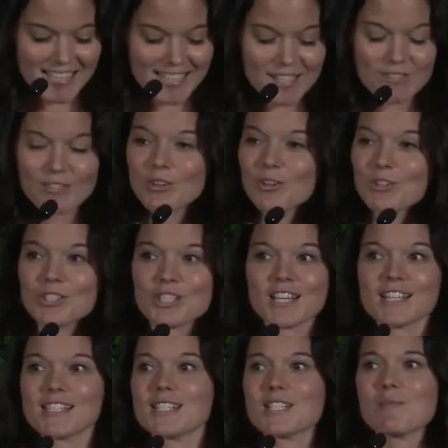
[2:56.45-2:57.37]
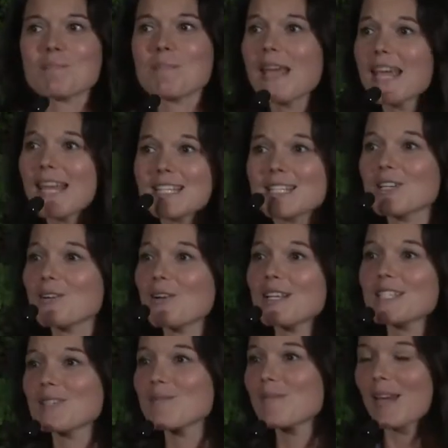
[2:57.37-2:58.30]
is even though she has this
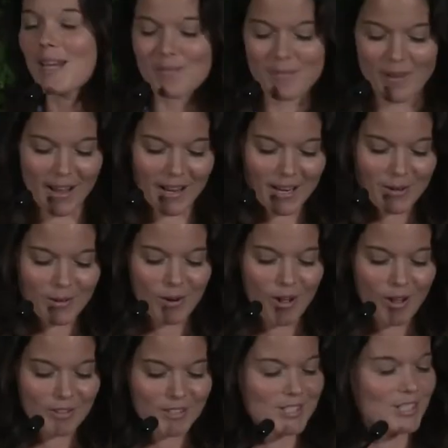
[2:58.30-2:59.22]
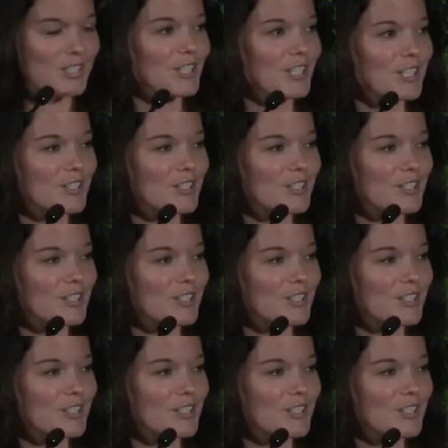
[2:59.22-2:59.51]
amazing resume and bio and all these